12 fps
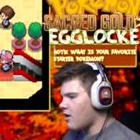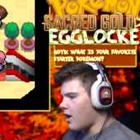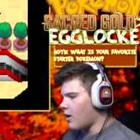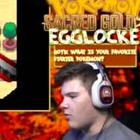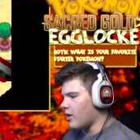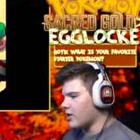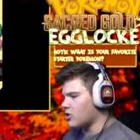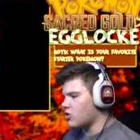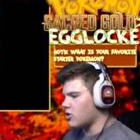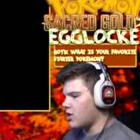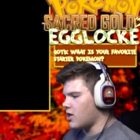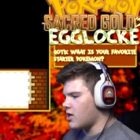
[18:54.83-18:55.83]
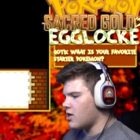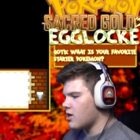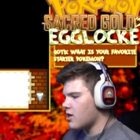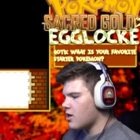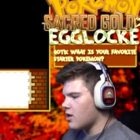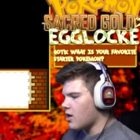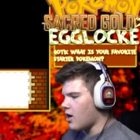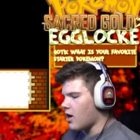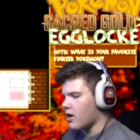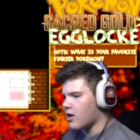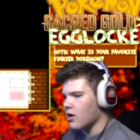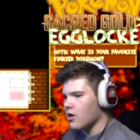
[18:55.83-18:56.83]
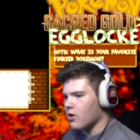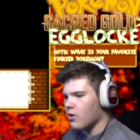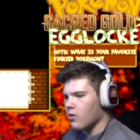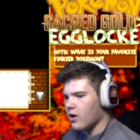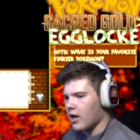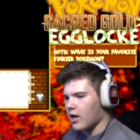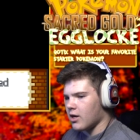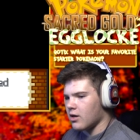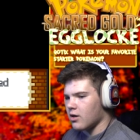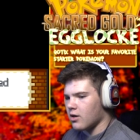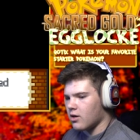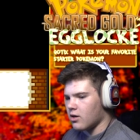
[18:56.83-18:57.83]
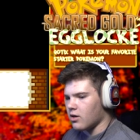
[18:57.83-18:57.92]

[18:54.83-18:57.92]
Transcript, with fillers: I will actually uh, go and